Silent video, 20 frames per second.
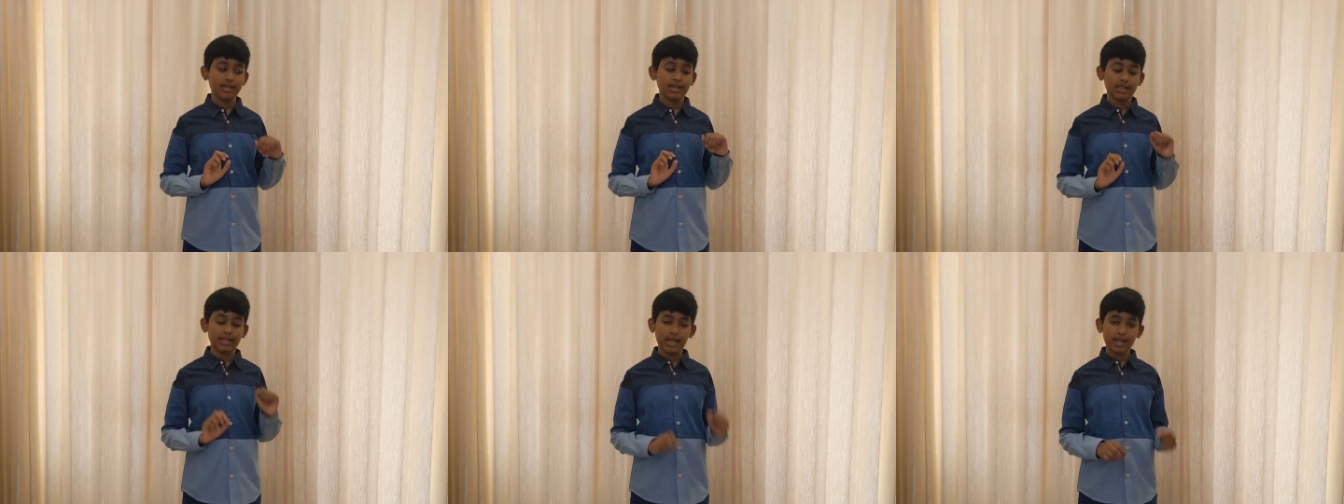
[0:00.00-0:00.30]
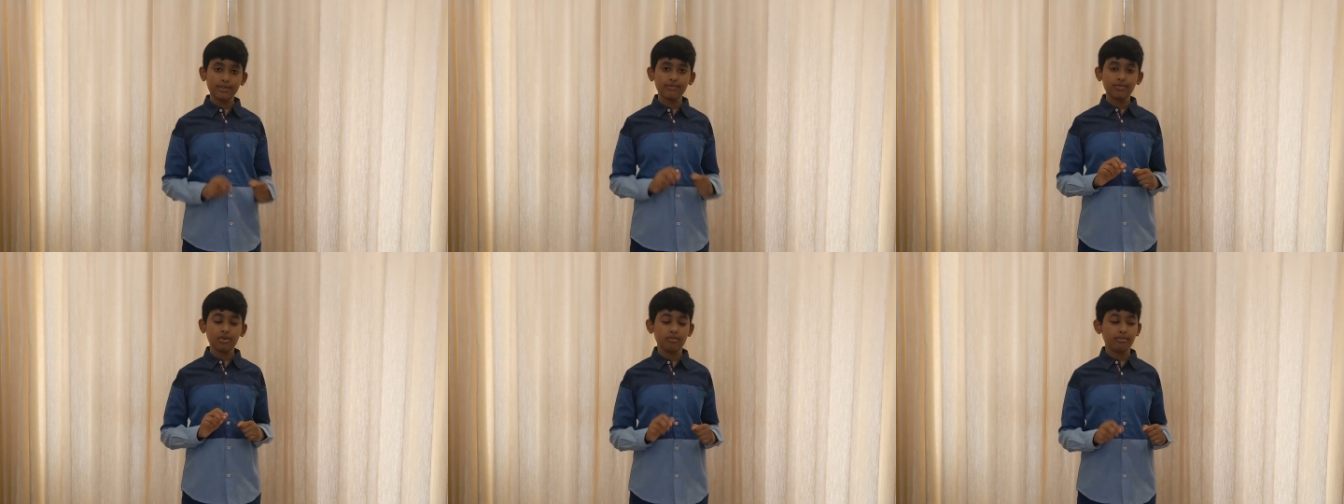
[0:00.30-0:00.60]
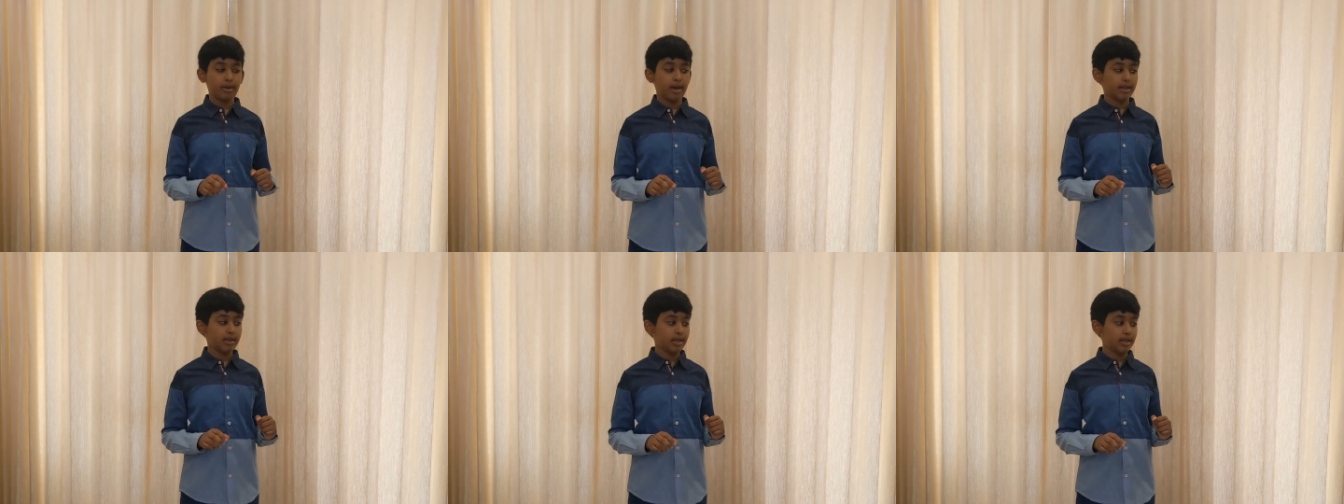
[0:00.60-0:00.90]

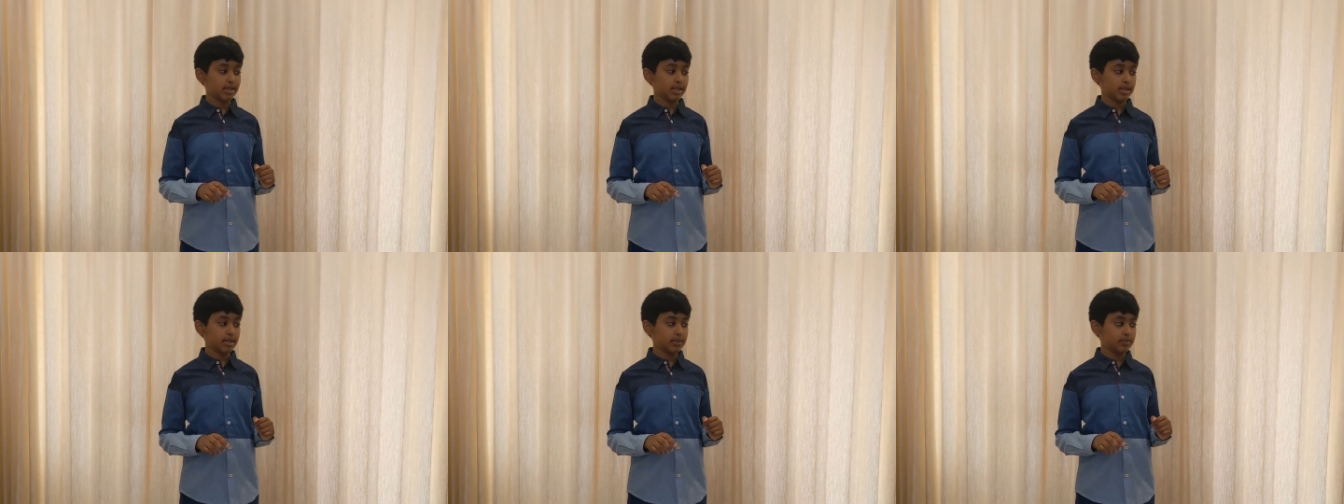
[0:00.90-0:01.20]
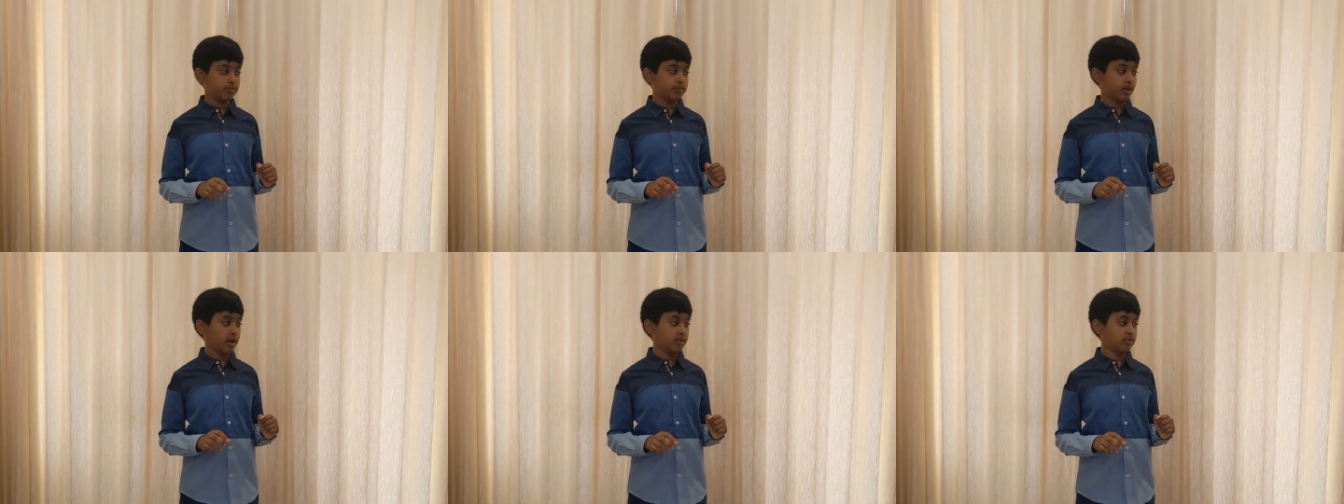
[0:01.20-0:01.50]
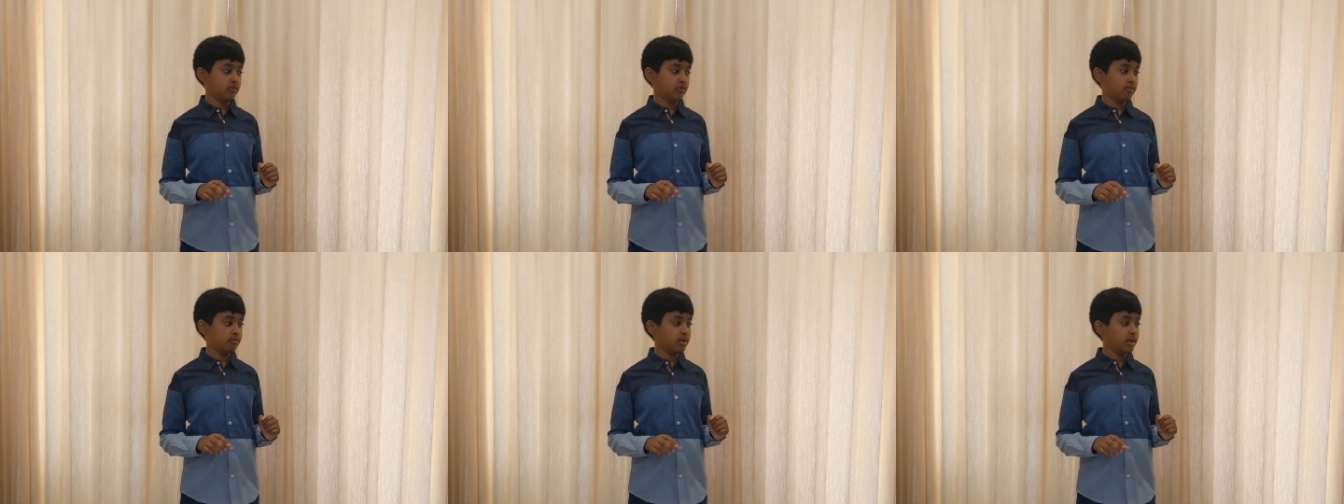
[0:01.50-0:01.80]
electromagnetic
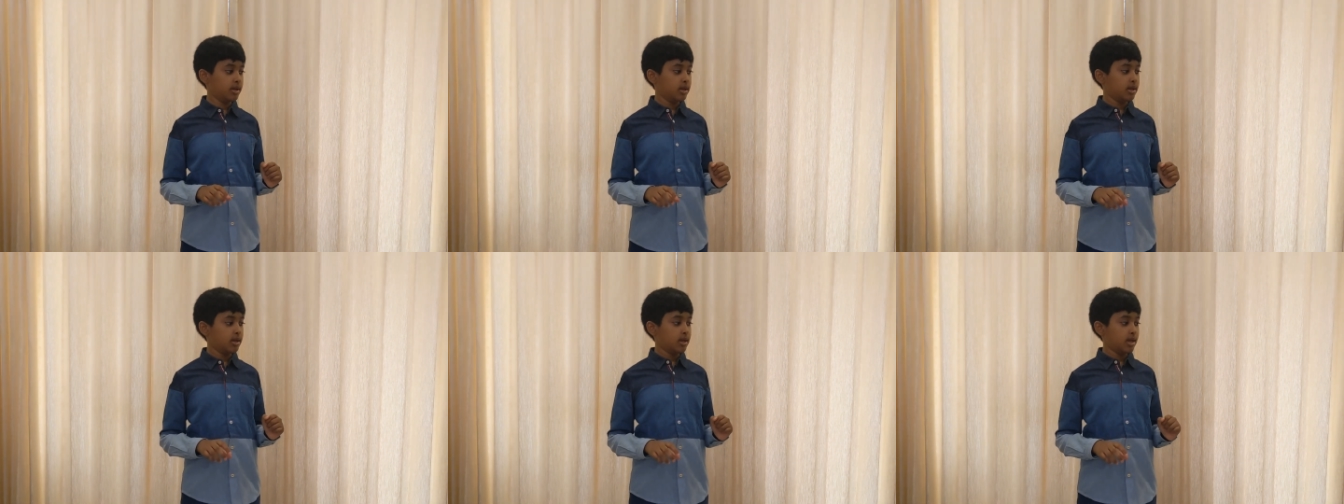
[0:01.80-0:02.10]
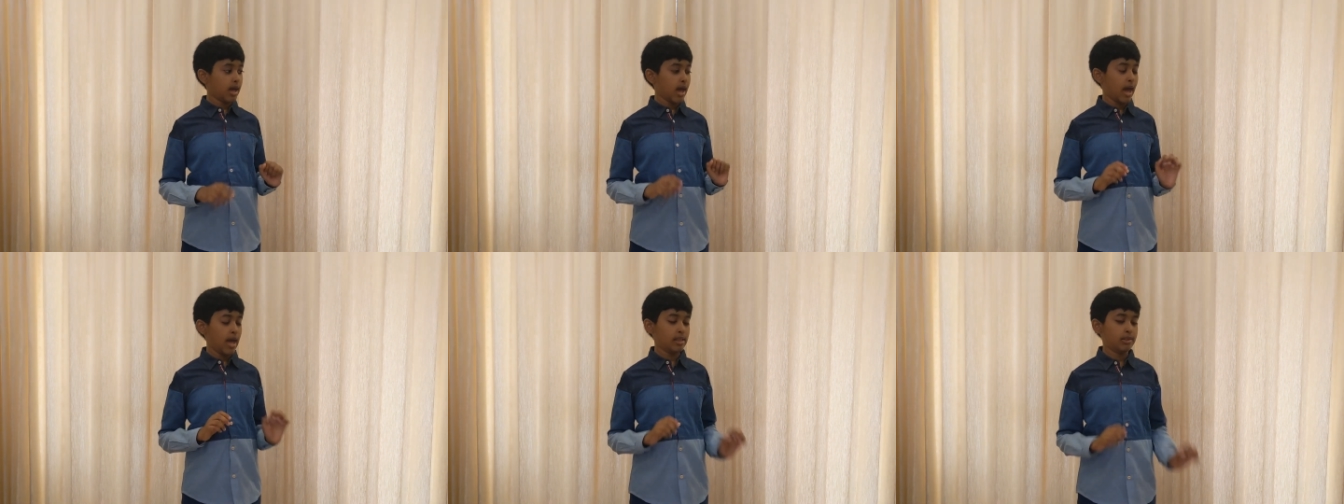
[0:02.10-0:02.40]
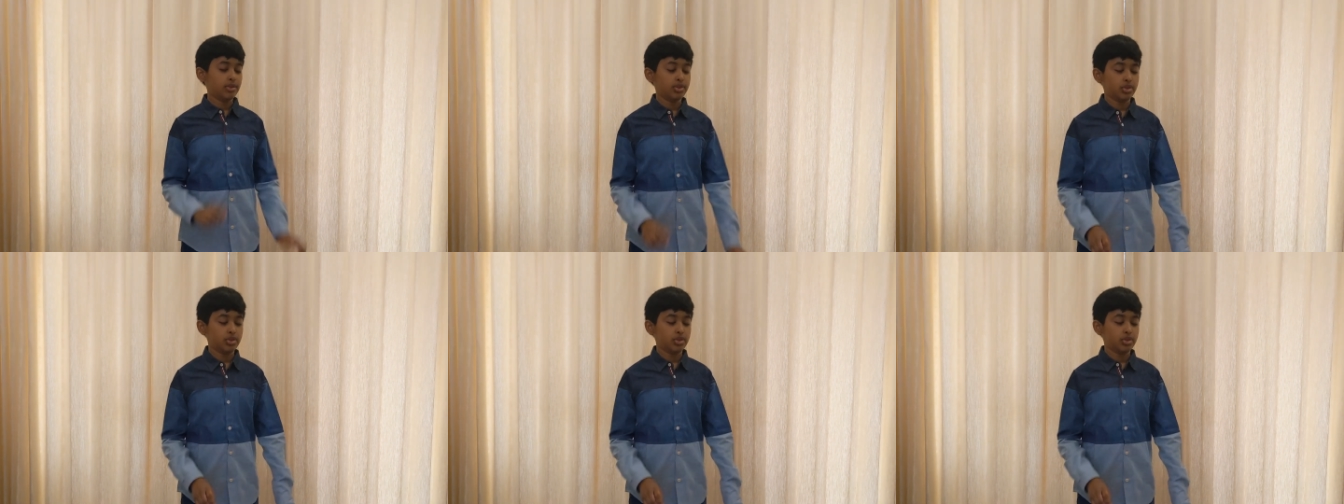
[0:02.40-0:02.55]
spectrum and